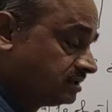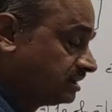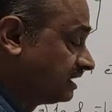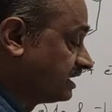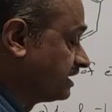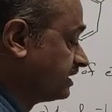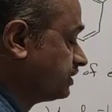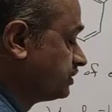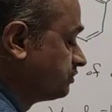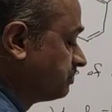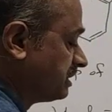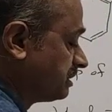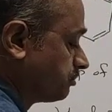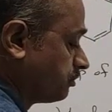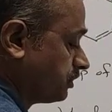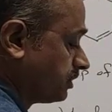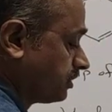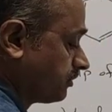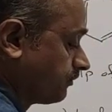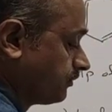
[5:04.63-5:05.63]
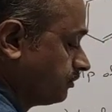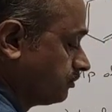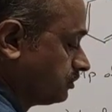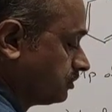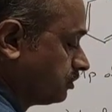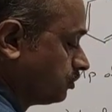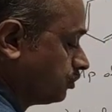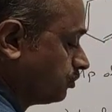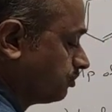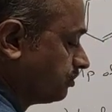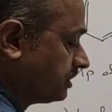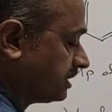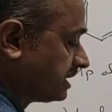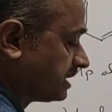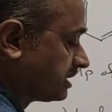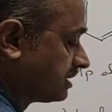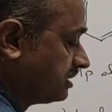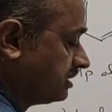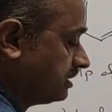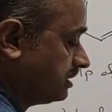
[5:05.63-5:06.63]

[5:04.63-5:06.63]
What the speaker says: arrangement point of view, the lone pair,